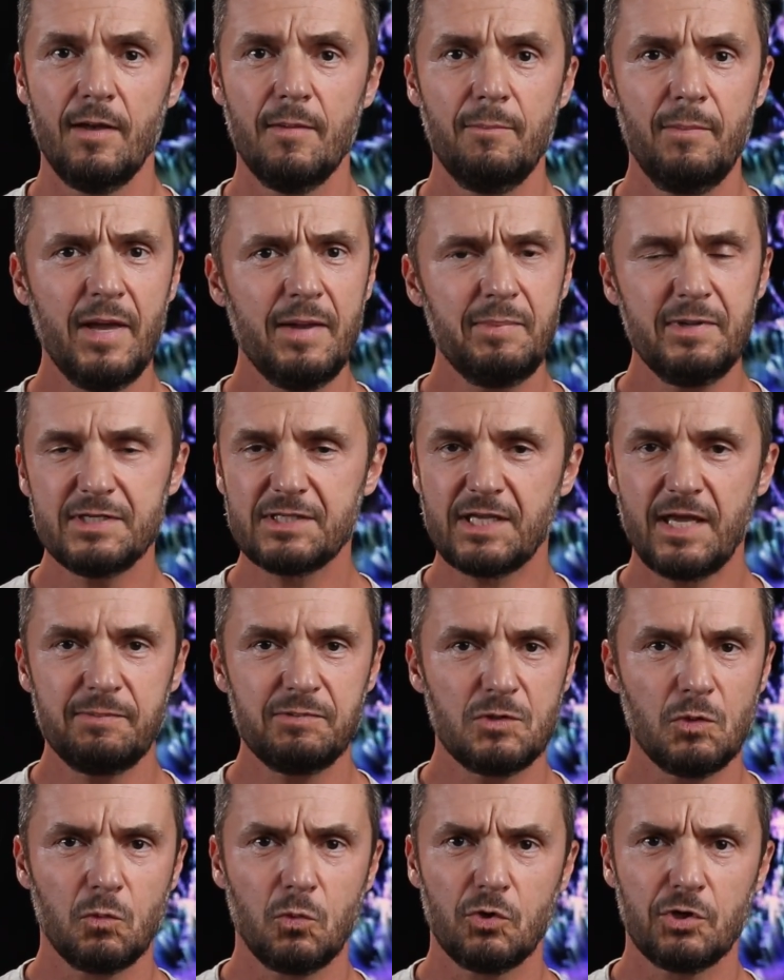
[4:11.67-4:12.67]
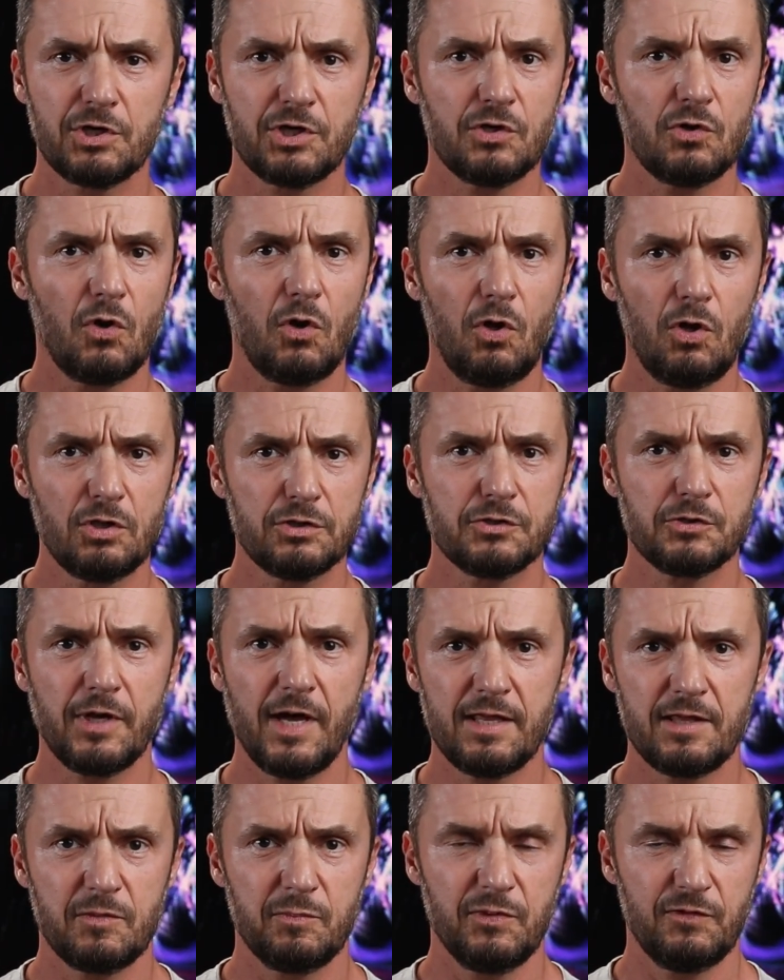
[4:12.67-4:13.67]
maybe skip the water
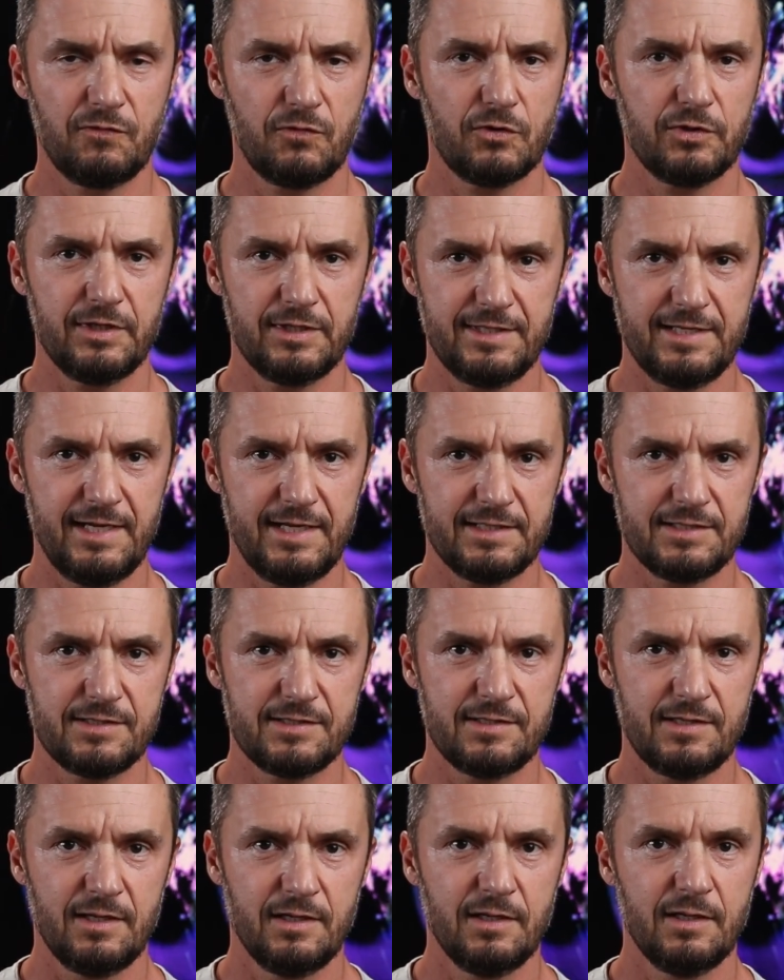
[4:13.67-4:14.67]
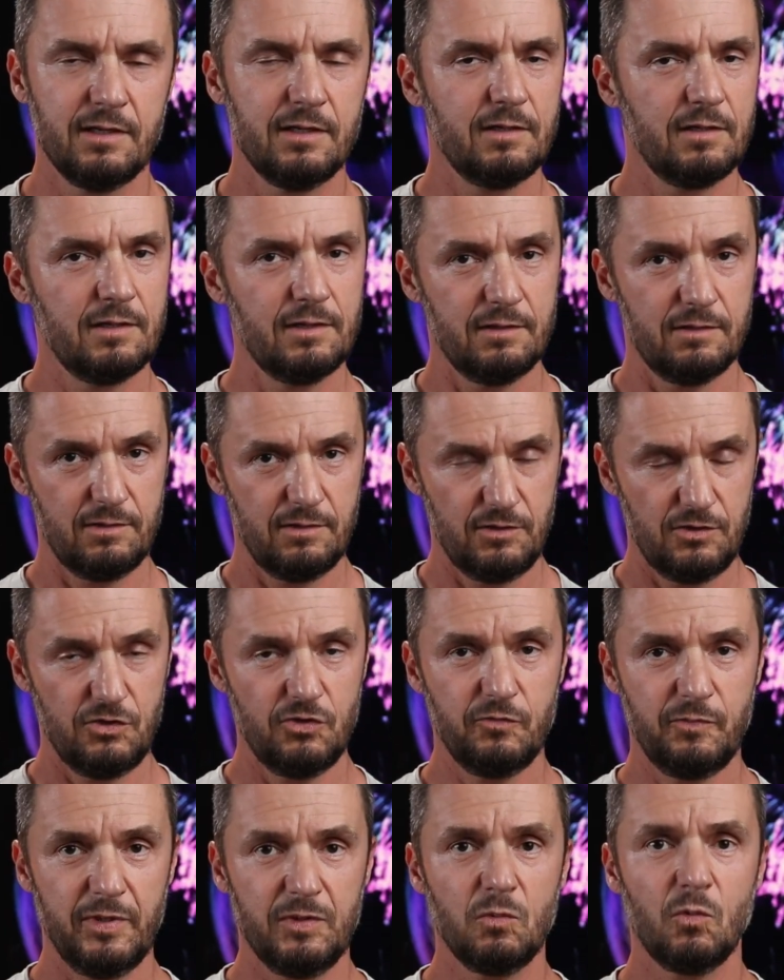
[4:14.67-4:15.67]
altogether before the test.
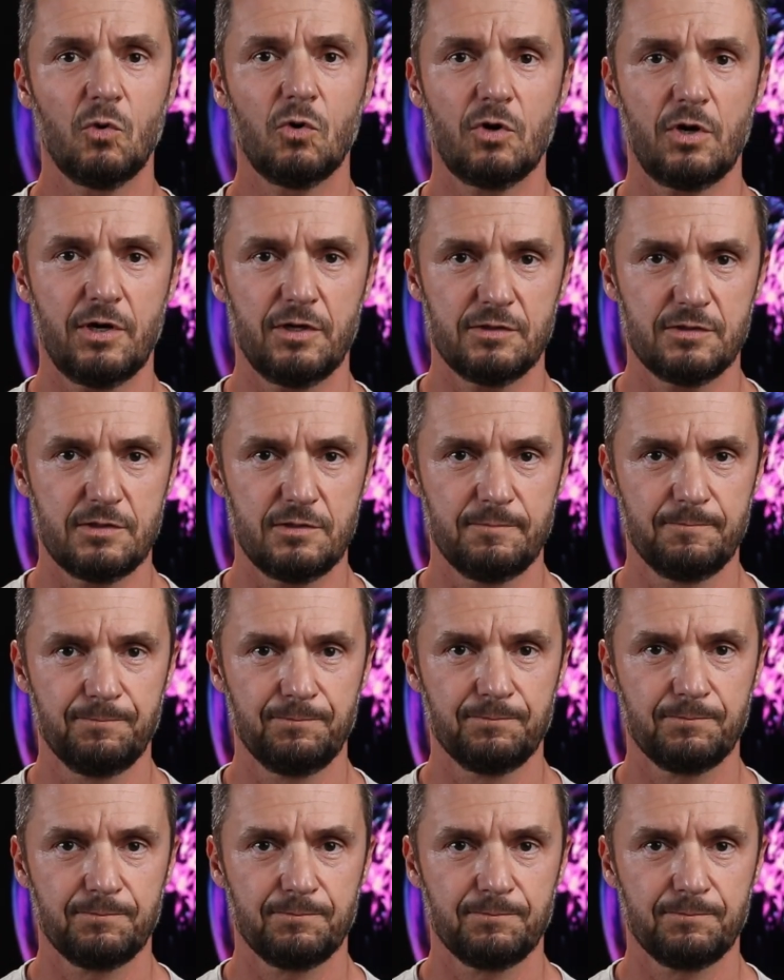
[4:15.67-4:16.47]
You've been warned.